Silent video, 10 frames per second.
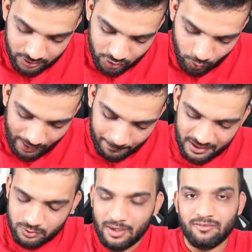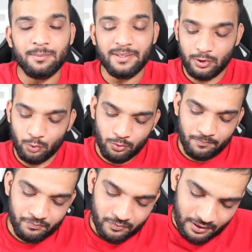So, 1 plus 1 will be
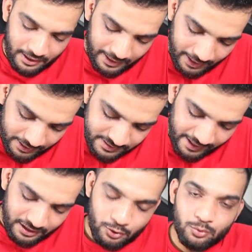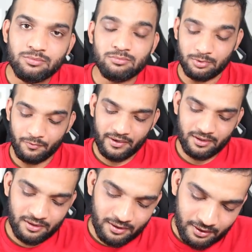2. And I'll assign 2. Perfect.